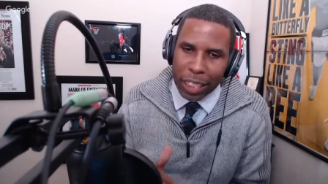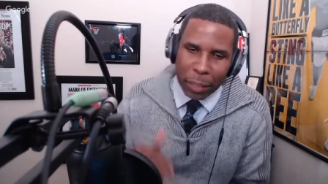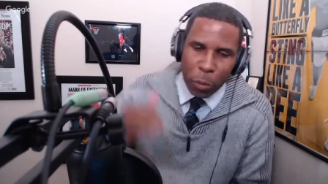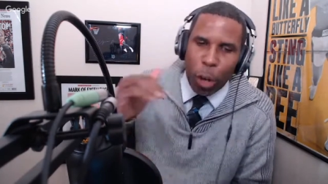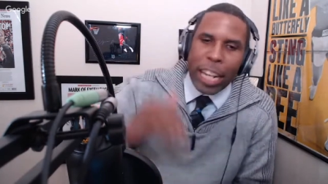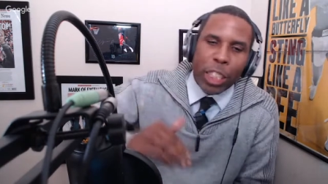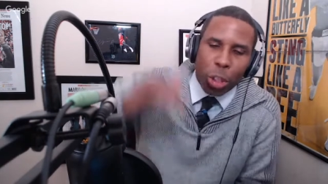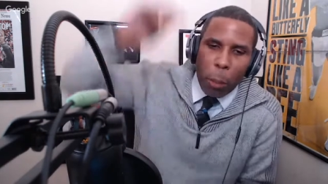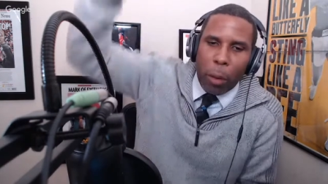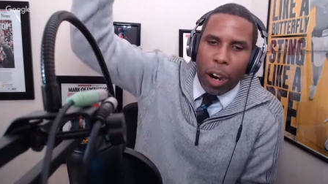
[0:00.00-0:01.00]
Raise
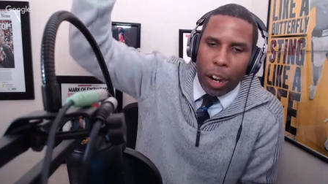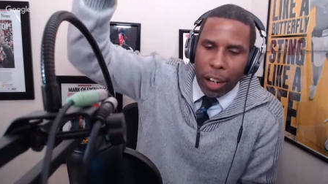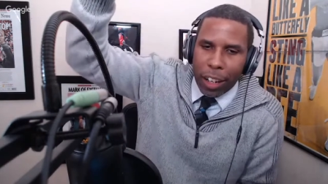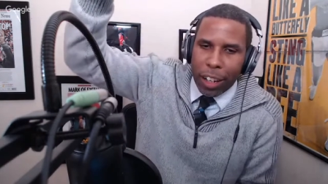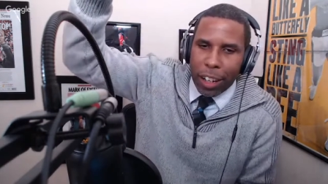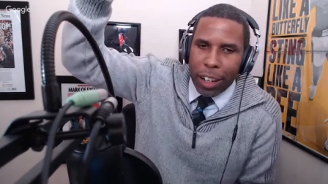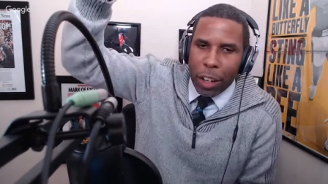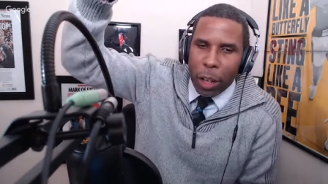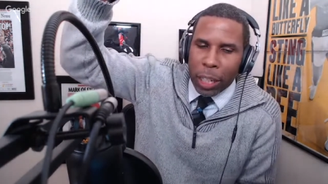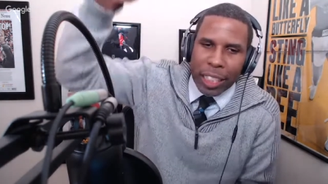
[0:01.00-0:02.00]
your bar.
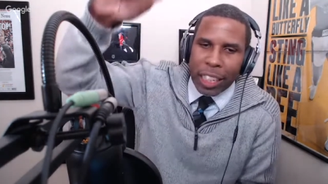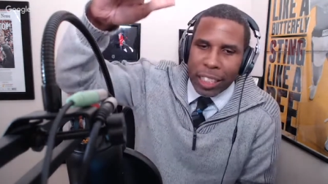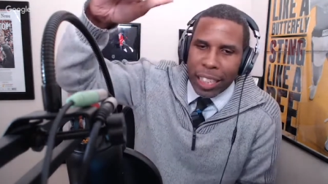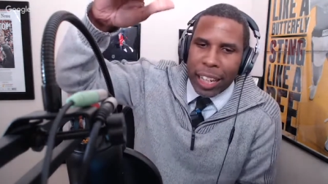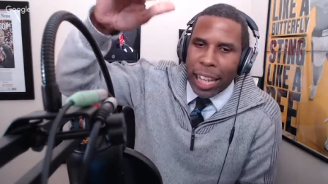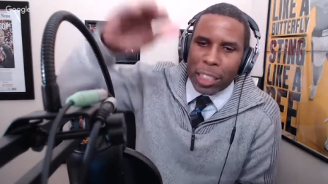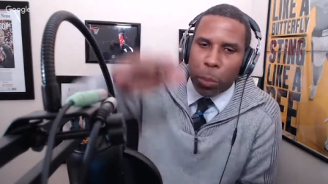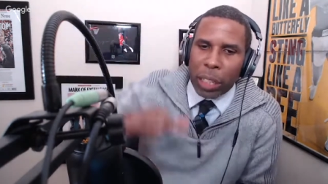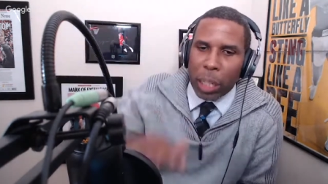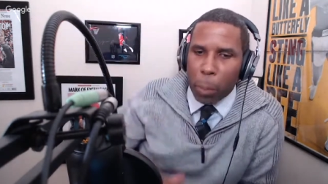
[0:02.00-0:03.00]
Instead of saying, hey, let's
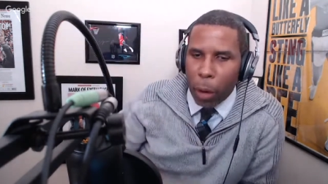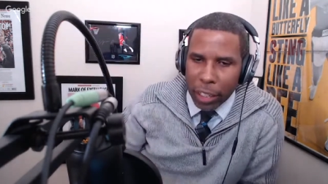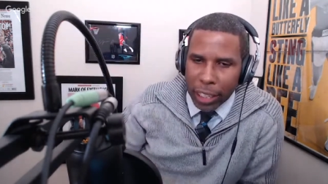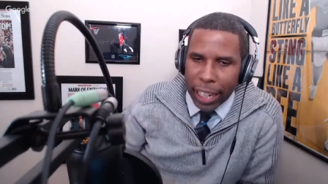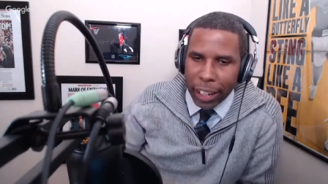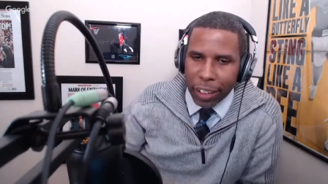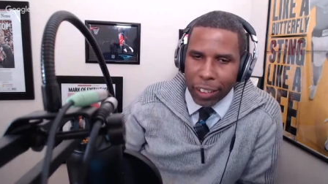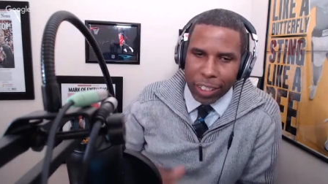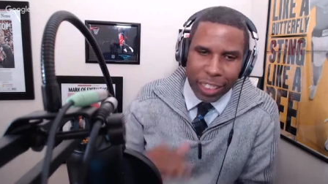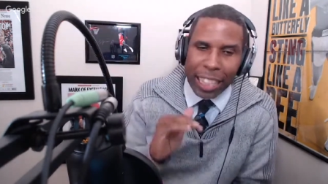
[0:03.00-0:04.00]
bring the bar down.
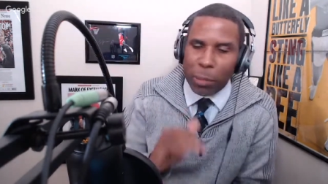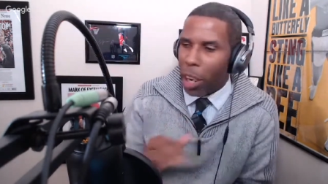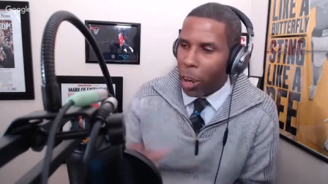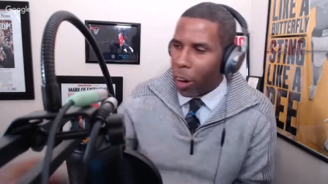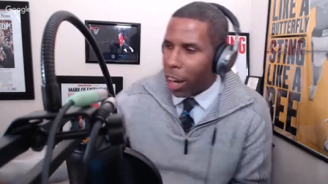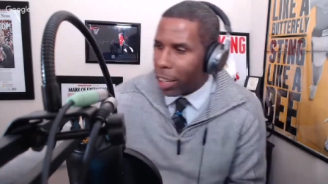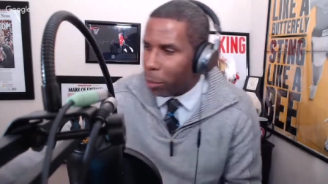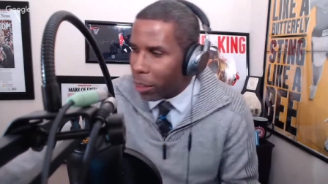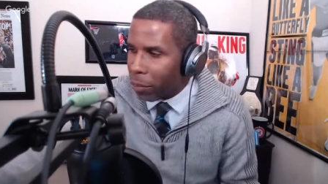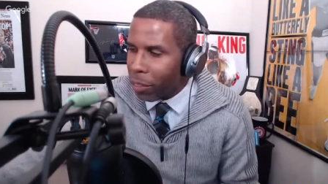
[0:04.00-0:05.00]
That's my whole
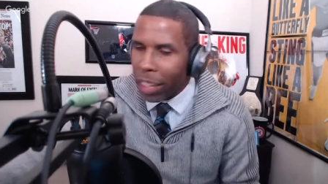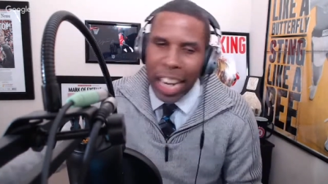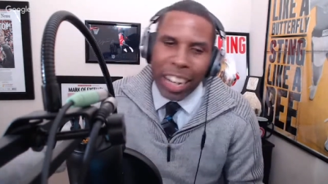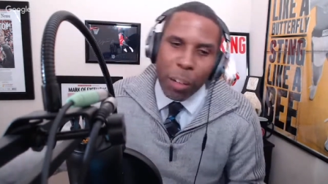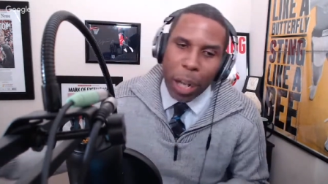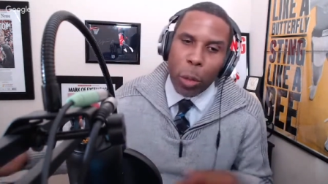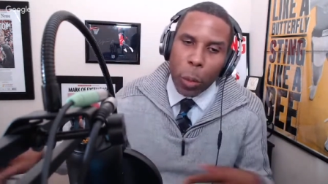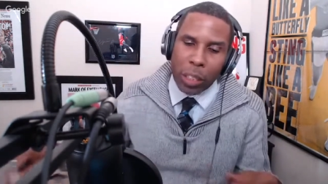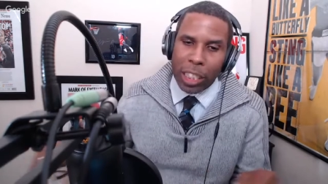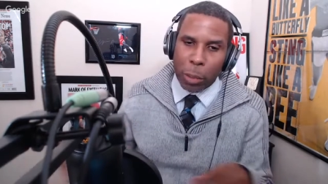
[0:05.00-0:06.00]
argument. And everybody who
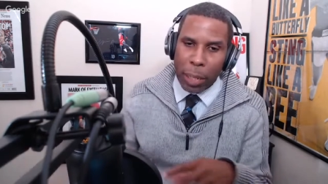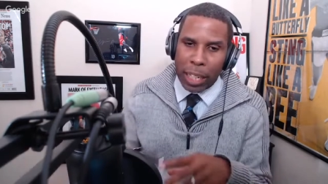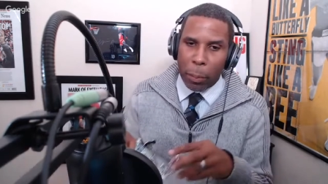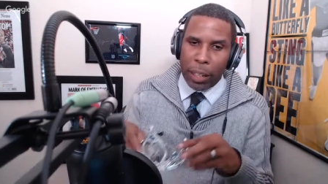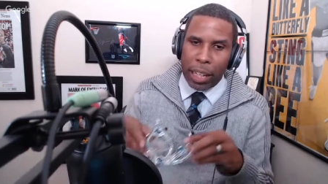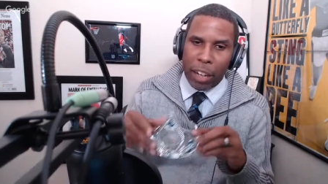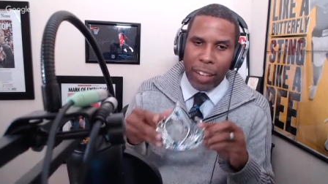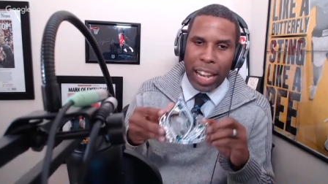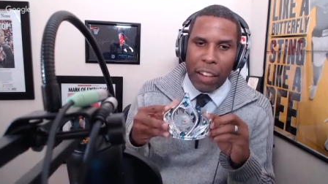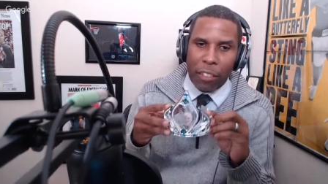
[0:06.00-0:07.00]
wants to expand the playoff,
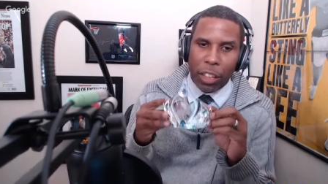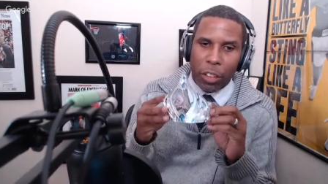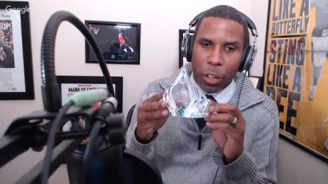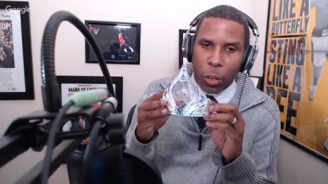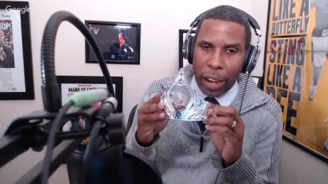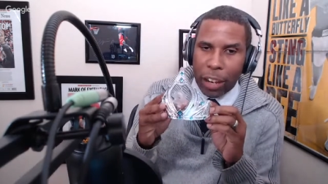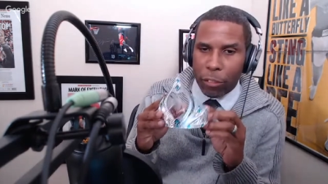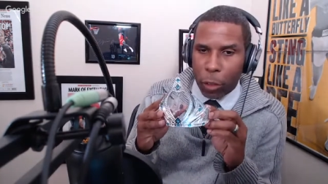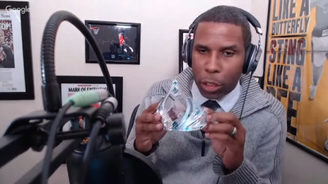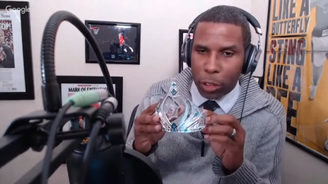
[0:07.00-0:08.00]
I have a little crown
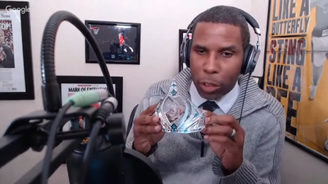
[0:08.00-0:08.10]
for you.